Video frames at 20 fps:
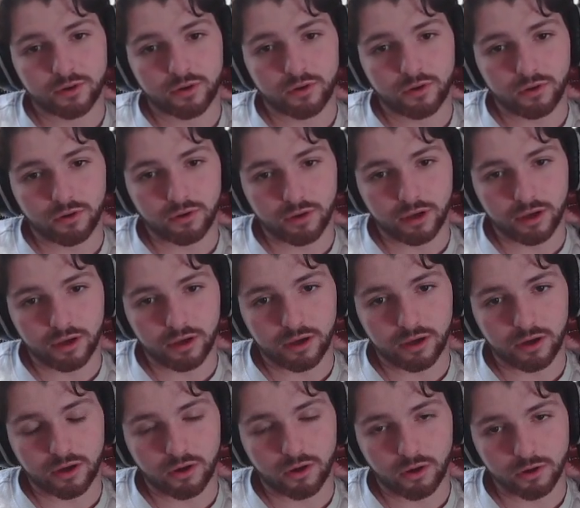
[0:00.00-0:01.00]

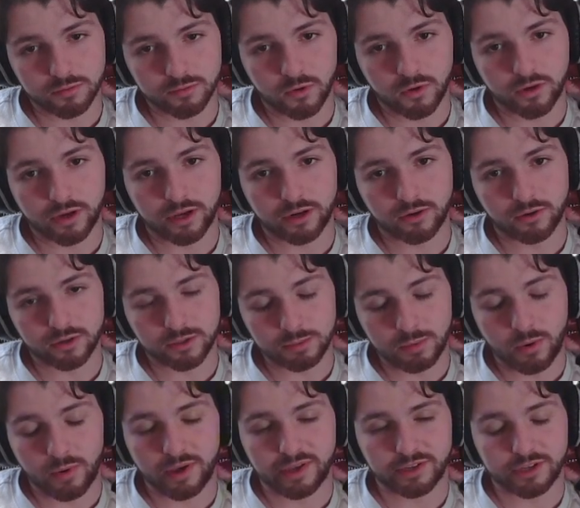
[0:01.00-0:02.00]
Cosmog and
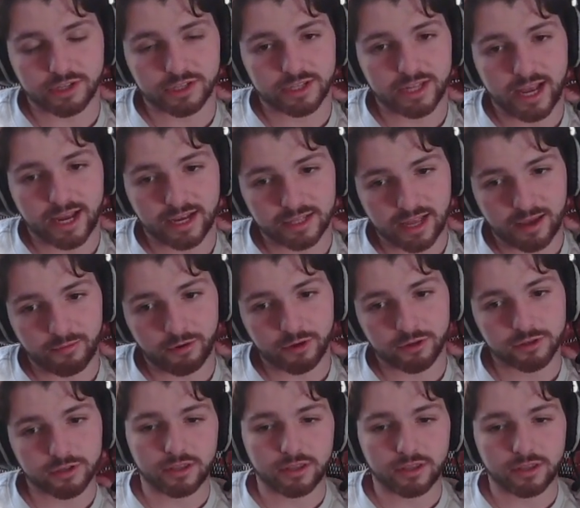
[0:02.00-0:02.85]
Cosmoem just tank damage,